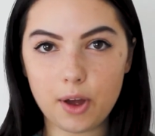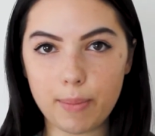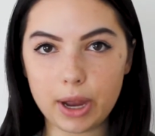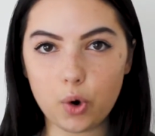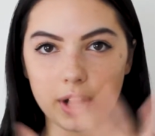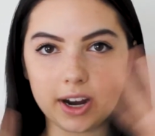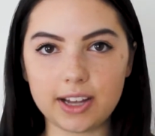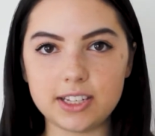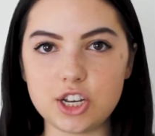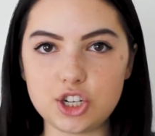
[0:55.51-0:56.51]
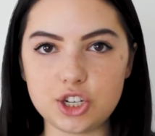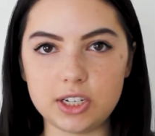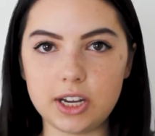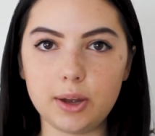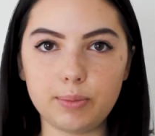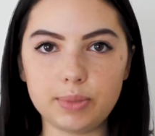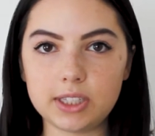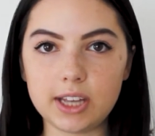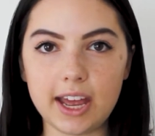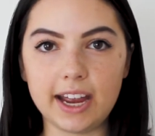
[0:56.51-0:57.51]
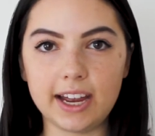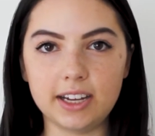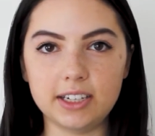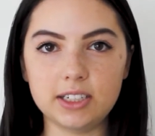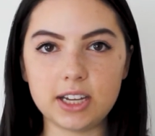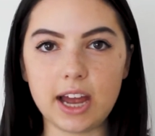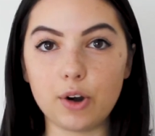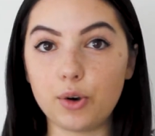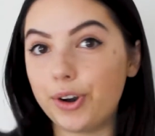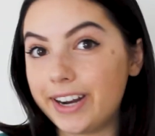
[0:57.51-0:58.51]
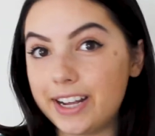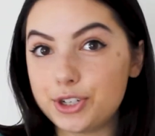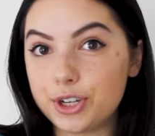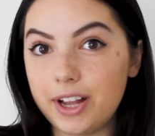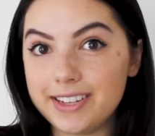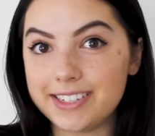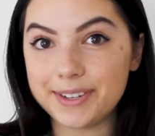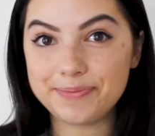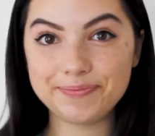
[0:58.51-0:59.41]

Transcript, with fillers: my organization tips and how to organize your closet.